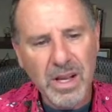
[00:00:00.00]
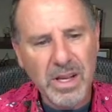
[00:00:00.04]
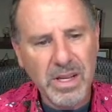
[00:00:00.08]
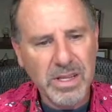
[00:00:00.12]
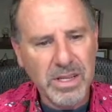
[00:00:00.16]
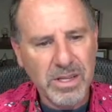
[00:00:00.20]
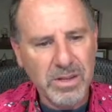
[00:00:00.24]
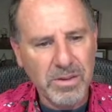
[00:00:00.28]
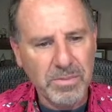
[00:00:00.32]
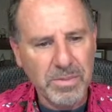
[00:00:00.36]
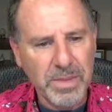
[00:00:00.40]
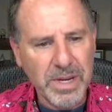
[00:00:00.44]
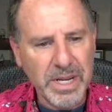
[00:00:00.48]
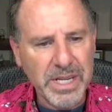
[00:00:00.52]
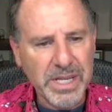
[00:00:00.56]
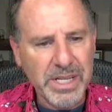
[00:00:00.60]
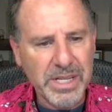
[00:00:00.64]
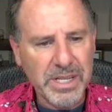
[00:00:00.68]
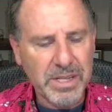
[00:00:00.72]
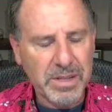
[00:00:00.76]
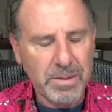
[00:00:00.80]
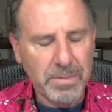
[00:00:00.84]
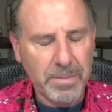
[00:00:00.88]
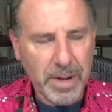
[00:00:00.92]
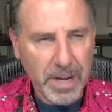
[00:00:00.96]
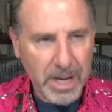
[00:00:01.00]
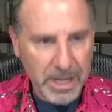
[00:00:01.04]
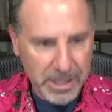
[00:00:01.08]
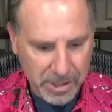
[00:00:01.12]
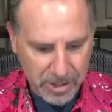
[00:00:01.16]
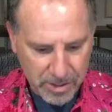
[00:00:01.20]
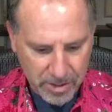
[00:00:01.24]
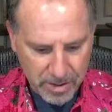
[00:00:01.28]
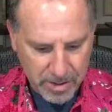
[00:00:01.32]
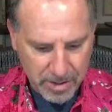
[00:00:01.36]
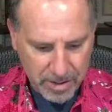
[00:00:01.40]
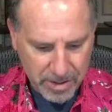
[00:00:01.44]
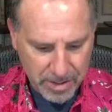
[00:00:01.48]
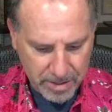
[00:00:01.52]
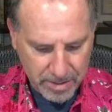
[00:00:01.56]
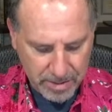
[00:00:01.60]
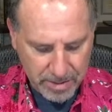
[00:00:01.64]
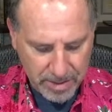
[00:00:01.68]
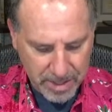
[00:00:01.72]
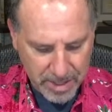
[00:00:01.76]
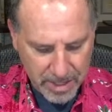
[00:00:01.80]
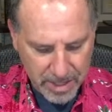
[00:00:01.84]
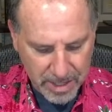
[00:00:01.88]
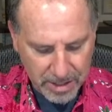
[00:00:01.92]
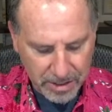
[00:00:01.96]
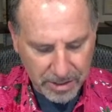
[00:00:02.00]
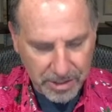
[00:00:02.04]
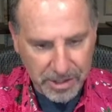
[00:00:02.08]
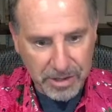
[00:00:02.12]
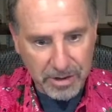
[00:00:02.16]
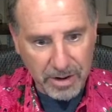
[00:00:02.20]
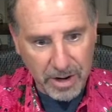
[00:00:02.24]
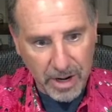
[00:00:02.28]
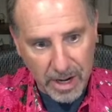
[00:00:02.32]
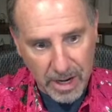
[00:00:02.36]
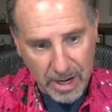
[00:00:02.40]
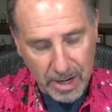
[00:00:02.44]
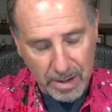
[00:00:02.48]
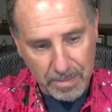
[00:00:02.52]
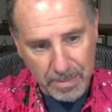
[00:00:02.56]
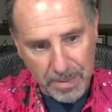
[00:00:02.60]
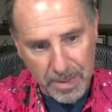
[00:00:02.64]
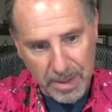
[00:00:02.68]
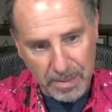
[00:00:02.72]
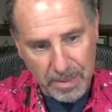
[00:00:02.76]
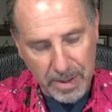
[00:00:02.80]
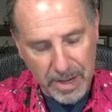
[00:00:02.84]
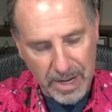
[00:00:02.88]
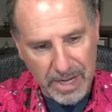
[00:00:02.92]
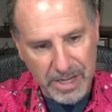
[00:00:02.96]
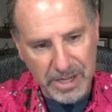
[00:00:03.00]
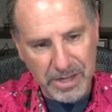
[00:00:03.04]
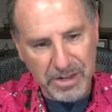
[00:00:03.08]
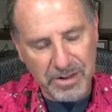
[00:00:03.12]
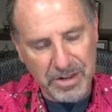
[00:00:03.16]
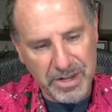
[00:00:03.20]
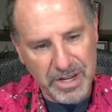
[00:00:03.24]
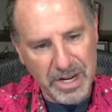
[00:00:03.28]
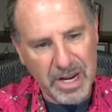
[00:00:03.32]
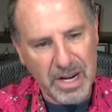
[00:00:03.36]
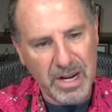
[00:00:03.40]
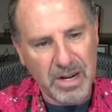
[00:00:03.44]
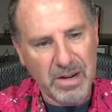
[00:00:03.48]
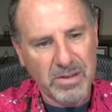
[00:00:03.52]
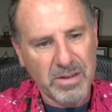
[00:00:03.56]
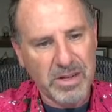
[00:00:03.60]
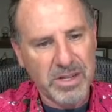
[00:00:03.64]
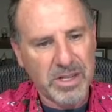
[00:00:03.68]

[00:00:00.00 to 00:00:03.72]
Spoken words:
So it means the bonds are, the yields are up, the bonds are down.